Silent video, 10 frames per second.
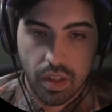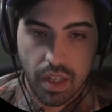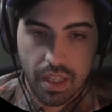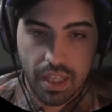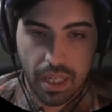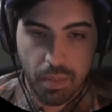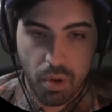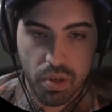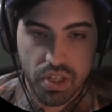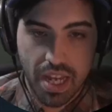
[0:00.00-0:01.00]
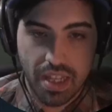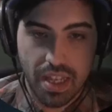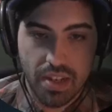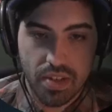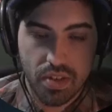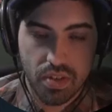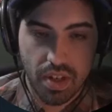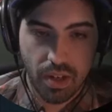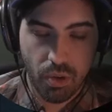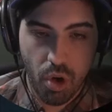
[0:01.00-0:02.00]
think I'm going to reset this. I
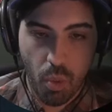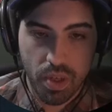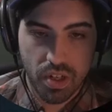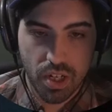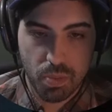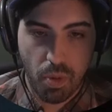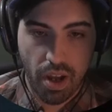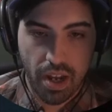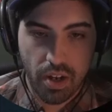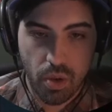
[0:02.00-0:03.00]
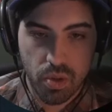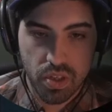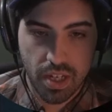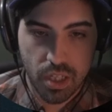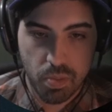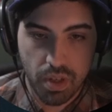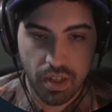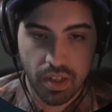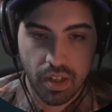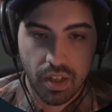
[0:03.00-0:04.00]
don't know what's going to spawn out of those things, but
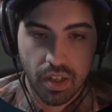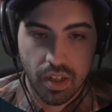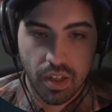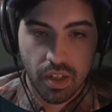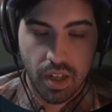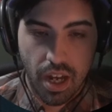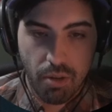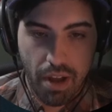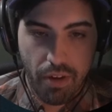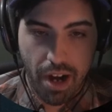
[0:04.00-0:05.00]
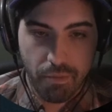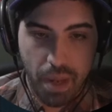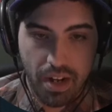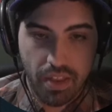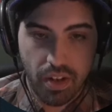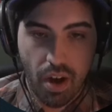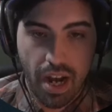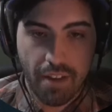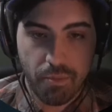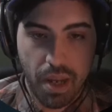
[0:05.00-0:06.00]
I'd rather have mana than not
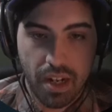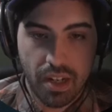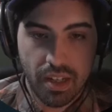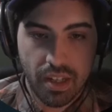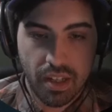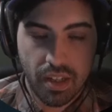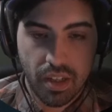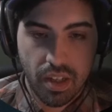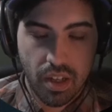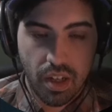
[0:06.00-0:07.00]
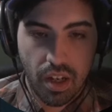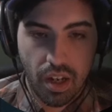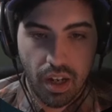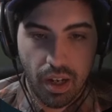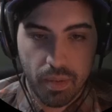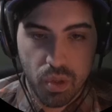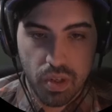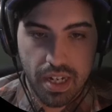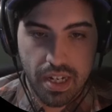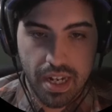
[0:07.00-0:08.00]
have mana. So
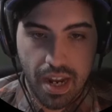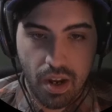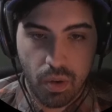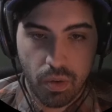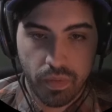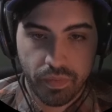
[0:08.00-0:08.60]
down.